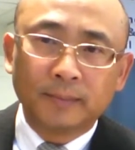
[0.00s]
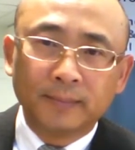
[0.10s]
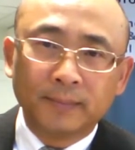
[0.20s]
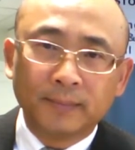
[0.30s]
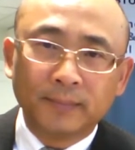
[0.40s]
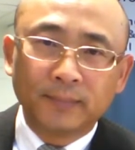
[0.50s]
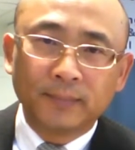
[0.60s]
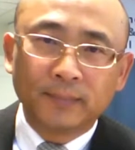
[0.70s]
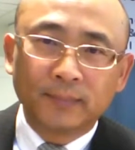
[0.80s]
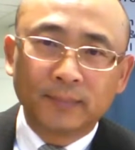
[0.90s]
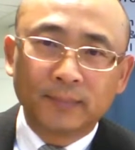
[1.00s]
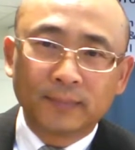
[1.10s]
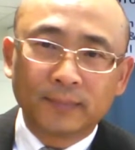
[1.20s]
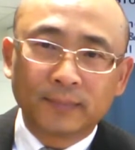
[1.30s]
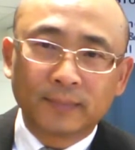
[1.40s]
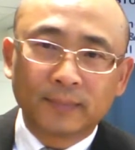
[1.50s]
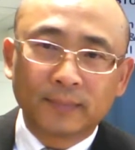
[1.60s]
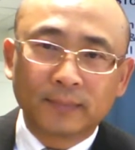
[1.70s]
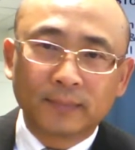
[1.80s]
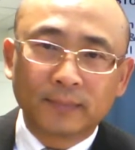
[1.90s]

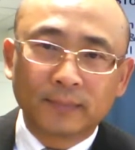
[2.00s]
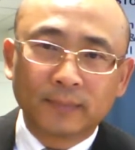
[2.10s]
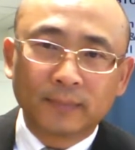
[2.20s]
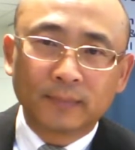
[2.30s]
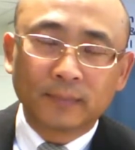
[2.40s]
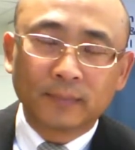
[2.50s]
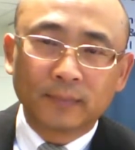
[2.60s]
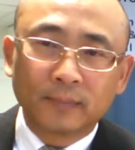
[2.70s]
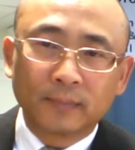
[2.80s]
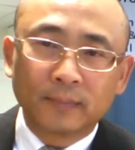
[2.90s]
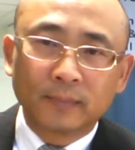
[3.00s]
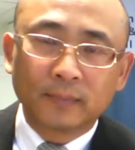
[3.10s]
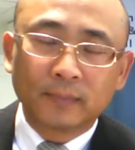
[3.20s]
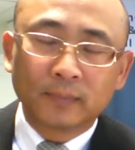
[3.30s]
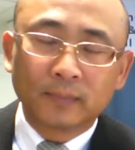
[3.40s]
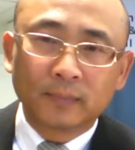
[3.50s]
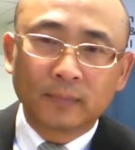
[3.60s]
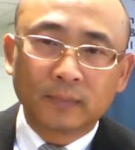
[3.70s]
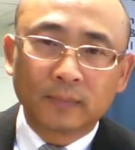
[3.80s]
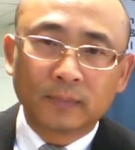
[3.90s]

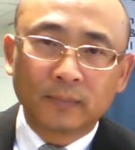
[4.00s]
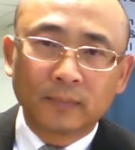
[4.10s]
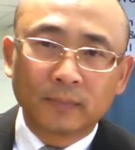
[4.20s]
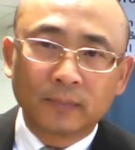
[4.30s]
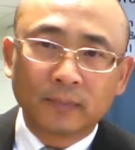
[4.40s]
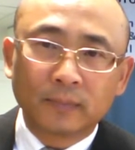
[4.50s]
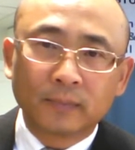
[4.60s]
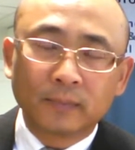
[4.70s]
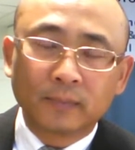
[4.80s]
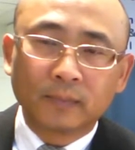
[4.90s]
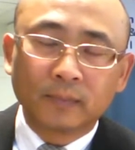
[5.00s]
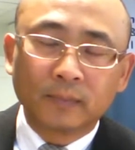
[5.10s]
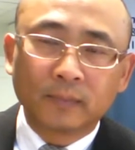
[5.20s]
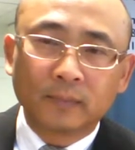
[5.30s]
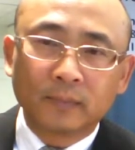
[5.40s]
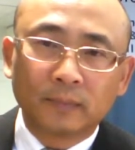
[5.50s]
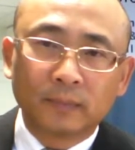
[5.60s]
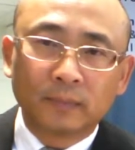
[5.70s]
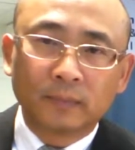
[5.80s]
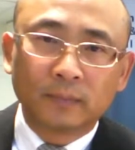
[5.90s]

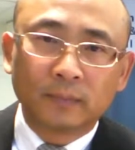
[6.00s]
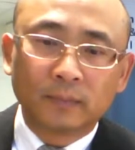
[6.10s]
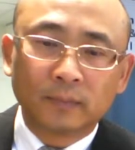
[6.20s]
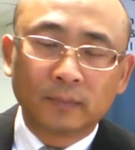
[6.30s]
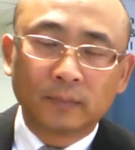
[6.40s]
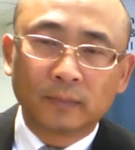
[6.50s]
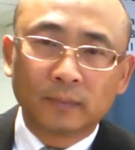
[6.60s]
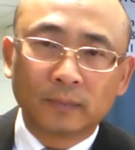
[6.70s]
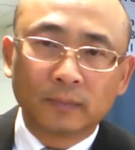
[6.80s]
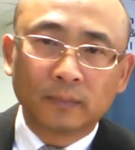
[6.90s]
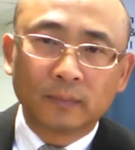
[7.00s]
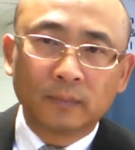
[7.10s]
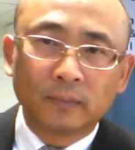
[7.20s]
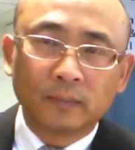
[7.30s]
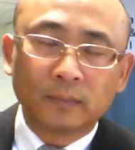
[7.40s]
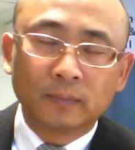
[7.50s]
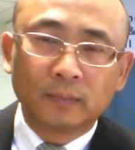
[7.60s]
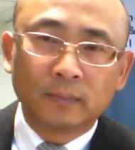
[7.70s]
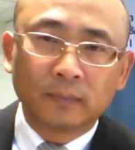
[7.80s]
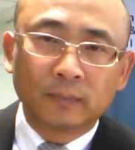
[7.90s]
(silent)